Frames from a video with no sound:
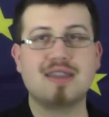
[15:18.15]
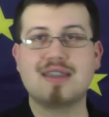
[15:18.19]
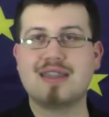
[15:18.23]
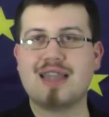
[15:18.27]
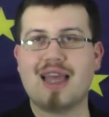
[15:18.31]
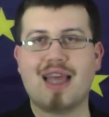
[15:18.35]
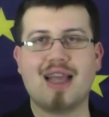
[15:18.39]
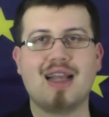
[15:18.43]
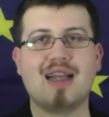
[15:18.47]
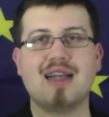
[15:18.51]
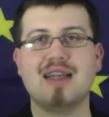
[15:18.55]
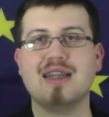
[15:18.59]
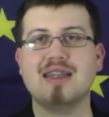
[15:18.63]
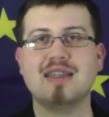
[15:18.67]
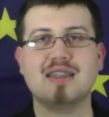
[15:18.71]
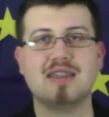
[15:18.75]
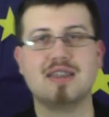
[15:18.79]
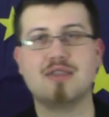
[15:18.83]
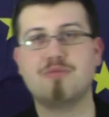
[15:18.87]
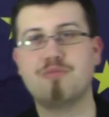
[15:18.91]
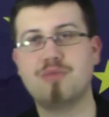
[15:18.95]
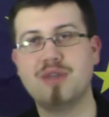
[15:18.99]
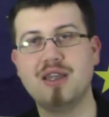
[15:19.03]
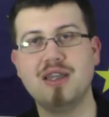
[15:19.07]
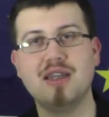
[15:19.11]
daggers,
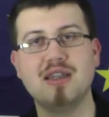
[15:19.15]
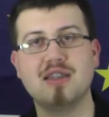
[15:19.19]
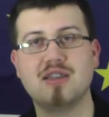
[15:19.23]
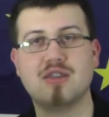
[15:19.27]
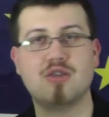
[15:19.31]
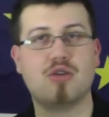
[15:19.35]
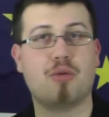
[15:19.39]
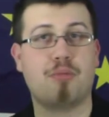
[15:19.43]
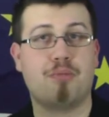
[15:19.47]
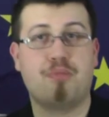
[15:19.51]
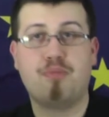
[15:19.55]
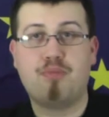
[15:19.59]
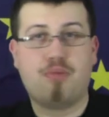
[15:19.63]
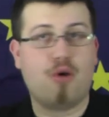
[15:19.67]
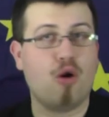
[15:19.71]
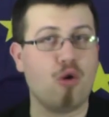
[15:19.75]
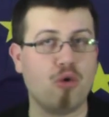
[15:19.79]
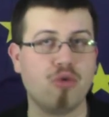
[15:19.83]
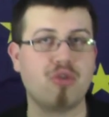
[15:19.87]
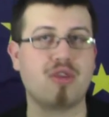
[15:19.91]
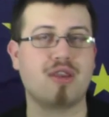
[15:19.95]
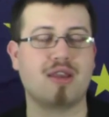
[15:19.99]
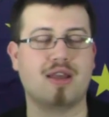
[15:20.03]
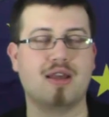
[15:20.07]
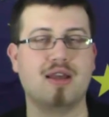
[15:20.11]
spears, or both